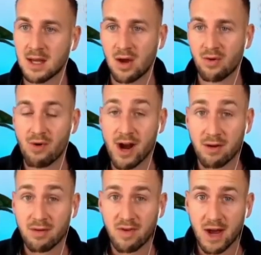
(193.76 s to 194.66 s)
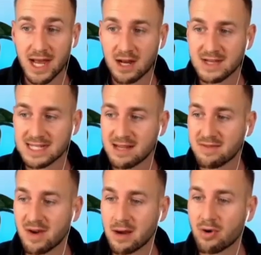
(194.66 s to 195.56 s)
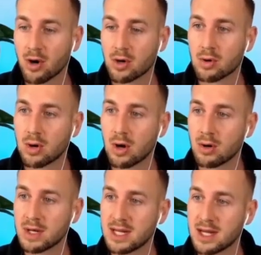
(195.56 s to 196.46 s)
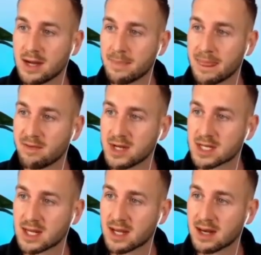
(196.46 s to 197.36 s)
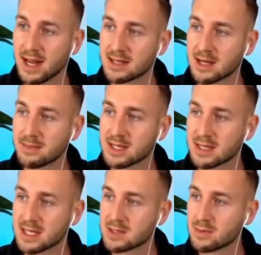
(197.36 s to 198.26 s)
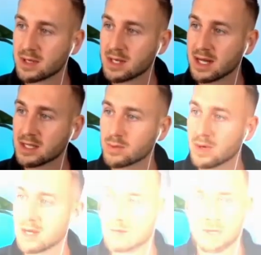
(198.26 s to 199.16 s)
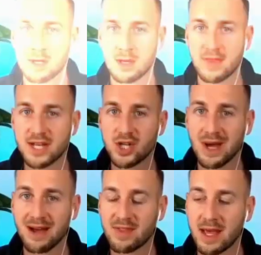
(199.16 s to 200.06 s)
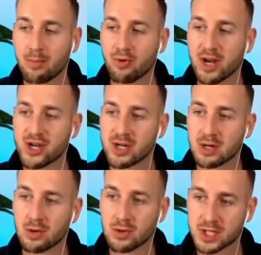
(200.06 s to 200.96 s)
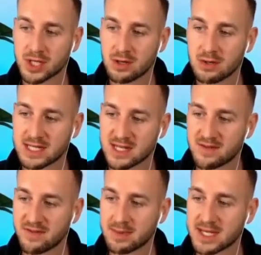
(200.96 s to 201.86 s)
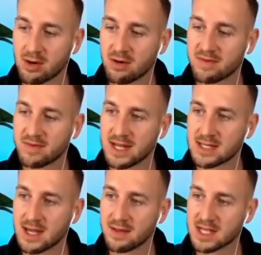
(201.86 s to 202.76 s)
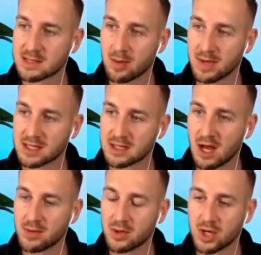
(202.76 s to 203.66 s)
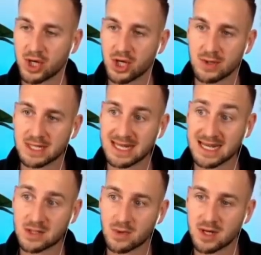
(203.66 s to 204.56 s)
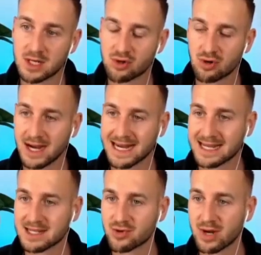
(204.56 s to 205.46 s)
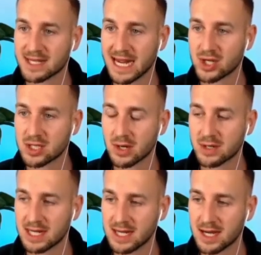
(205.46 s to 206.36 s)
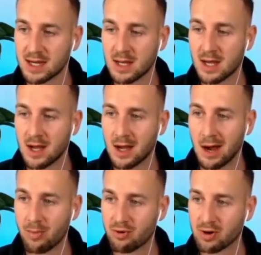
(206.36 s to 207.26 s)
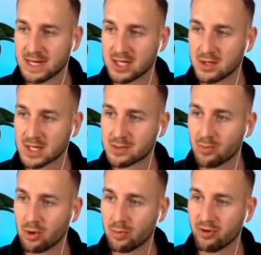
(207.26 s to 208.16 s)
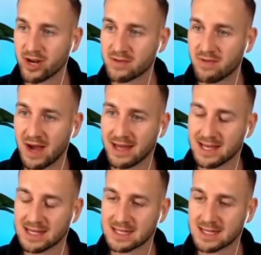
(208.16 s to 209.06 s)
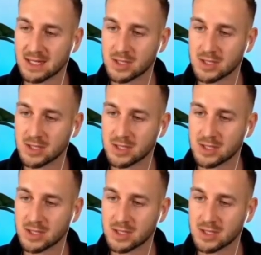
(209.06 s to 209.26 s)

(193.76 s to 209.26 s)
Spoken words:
Rhinofight, another DeFi protocol on here. If we just connect up to this one as well. They do have their bridge also. It says 50% off fees at this moment in time. You could use this one to try and get some transactions on here. I'll probably do a small bridge via this as